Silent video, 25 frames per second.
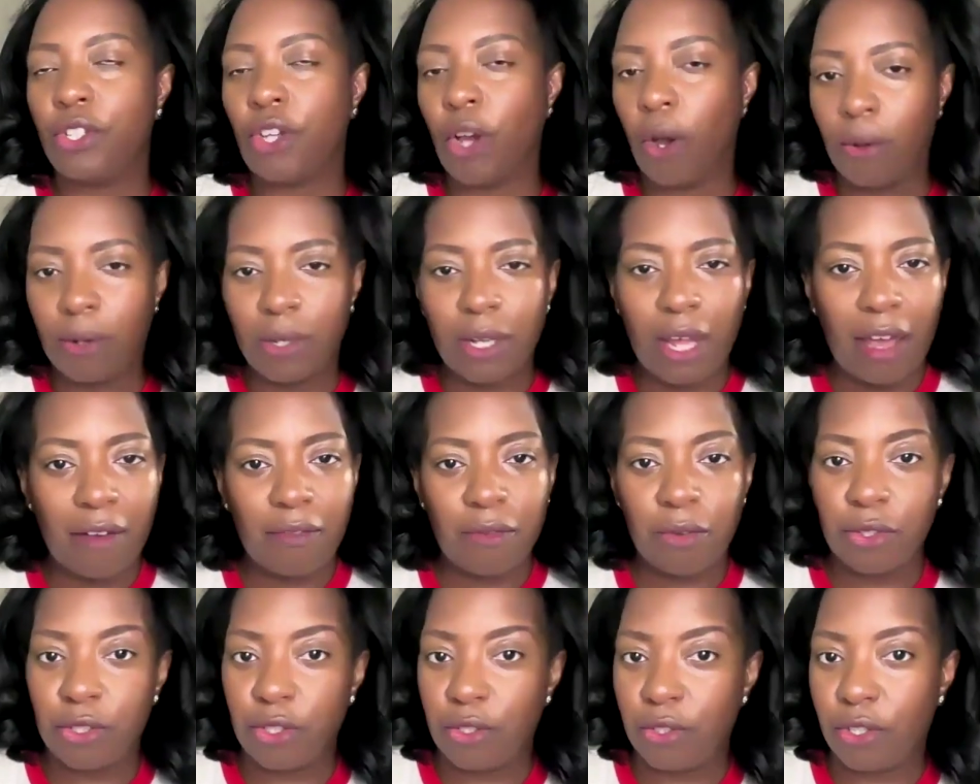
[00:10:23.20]
go
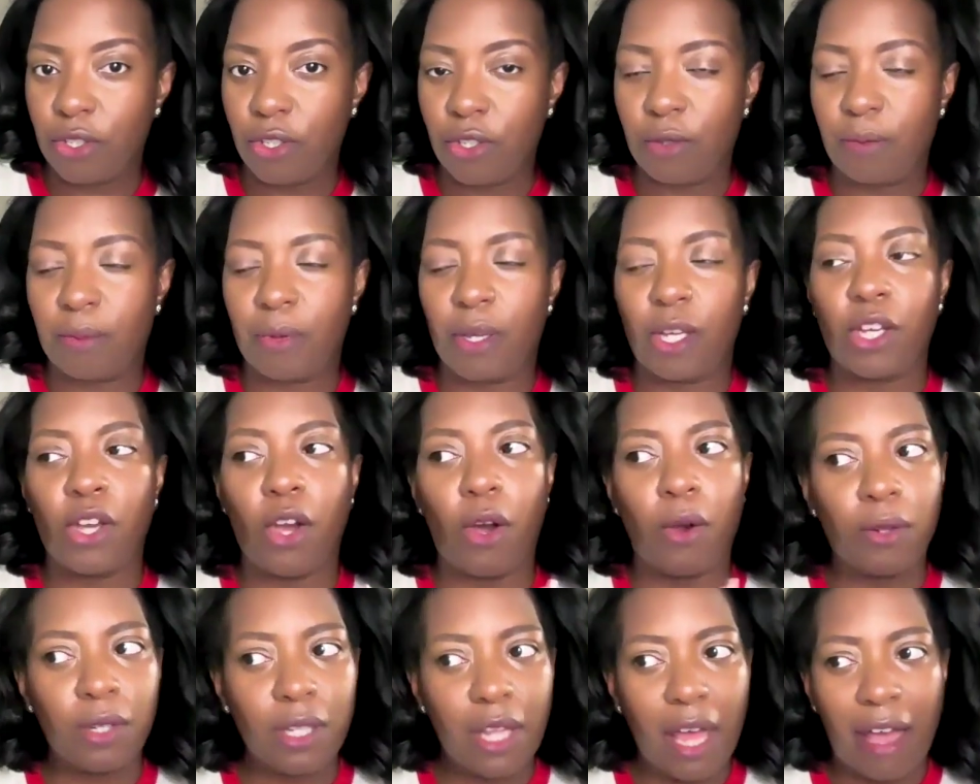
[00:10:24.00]
live on YouTube,
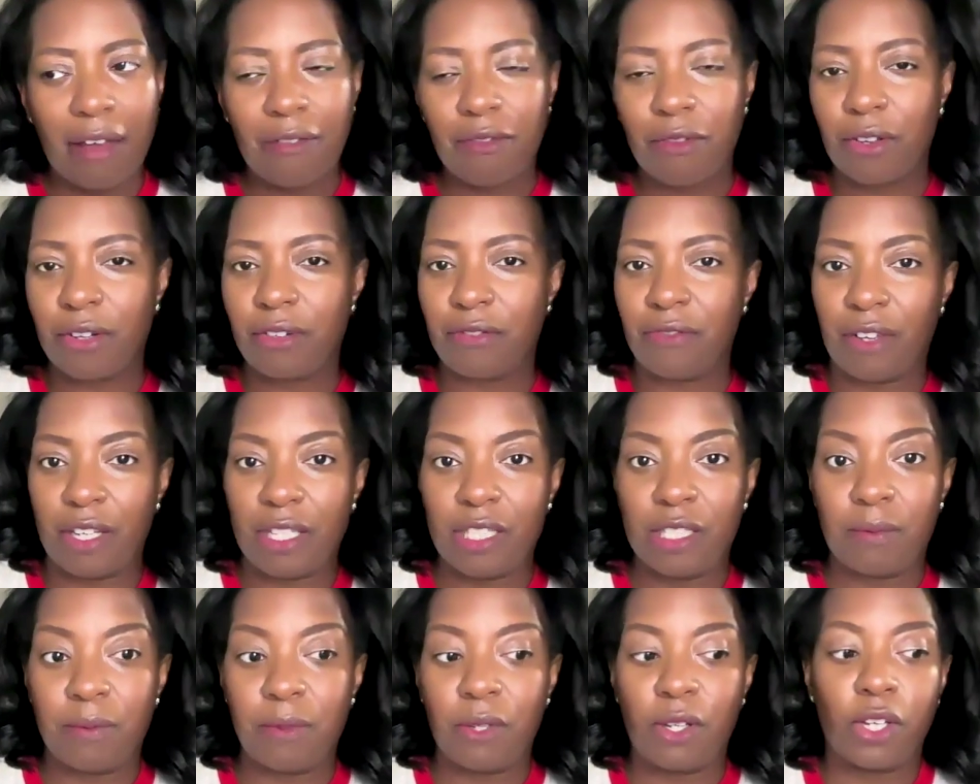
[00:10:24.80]
go live on
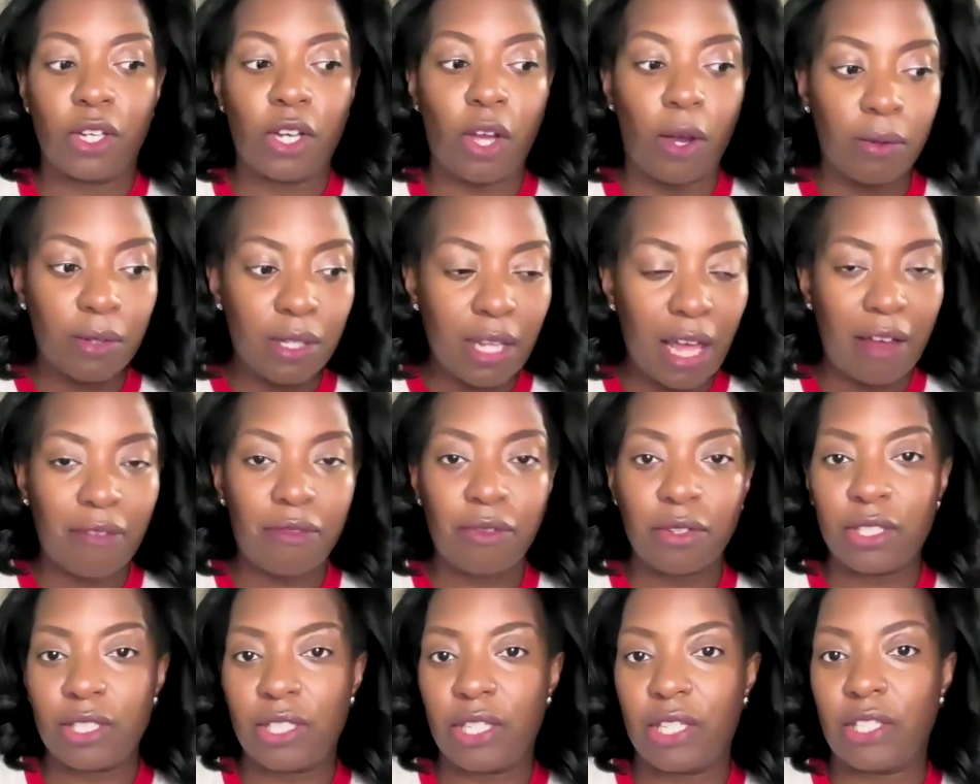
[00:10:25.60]
Facebook, go
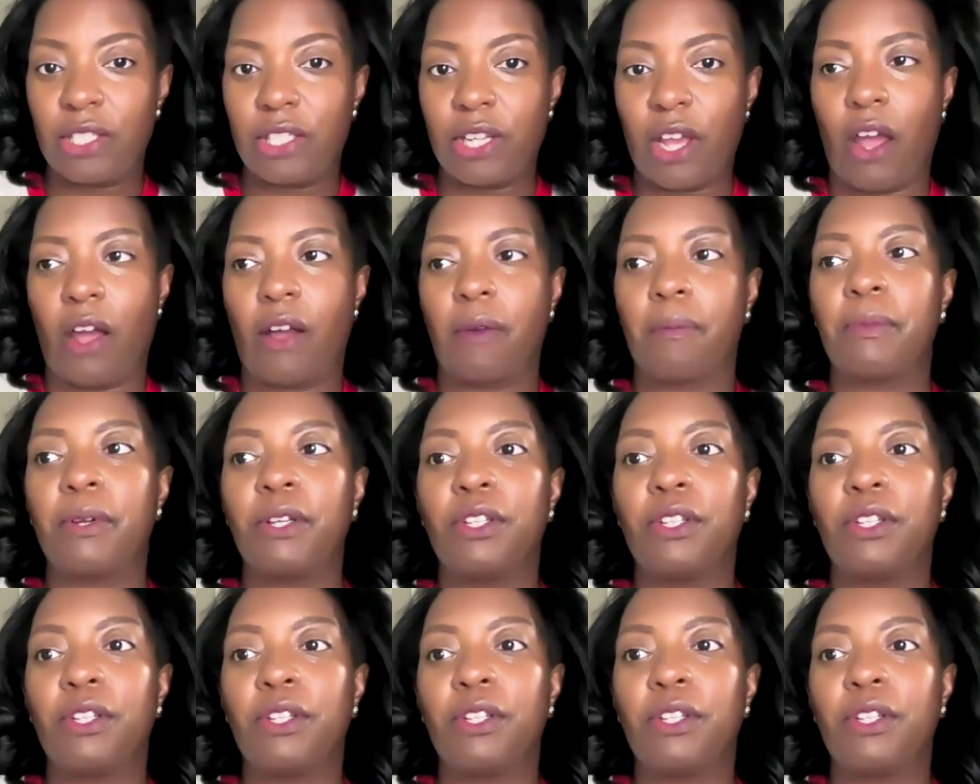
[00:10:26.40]
live on TikTok,